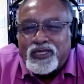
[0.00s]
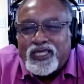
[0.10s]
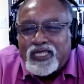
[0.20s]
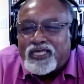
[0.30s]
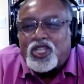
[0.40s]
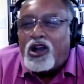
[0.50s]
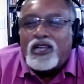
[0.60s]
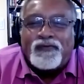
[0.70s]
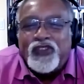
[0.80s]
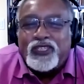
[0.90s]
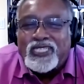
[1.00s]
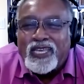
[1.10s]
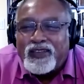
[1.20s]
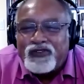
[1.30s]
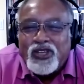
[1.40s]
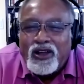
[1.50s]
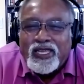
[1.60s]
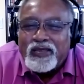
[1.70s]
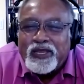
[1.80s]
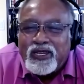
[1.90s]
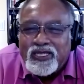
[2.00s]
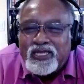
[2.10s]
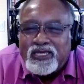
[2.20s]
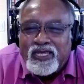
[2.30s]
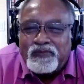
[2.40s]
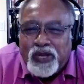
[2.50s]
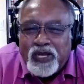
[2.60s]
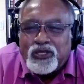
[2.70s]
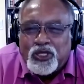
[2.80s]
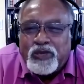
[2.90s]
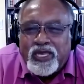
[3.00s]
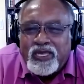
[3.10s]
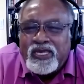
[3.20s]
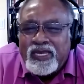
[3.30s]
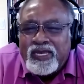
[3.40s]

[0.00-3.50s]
just talk for the sake of talking because it puzzles me.